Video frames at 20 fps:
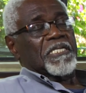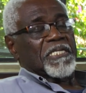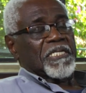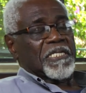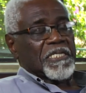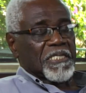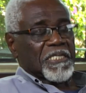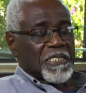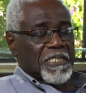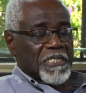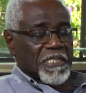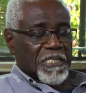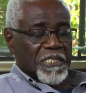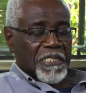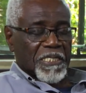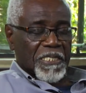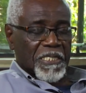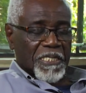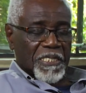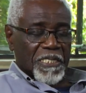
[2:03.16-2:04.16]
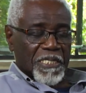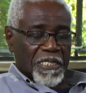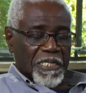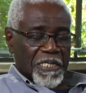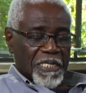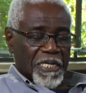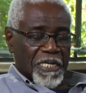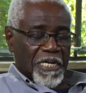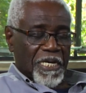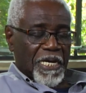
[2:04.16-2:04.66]
to
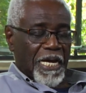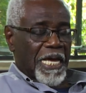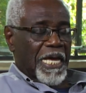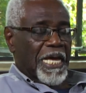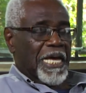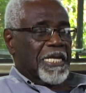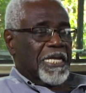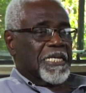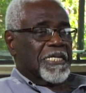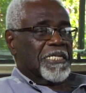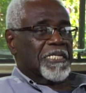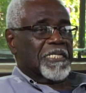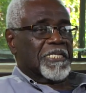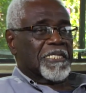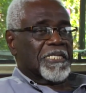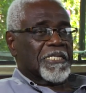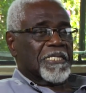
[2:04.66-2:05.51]
Guyana,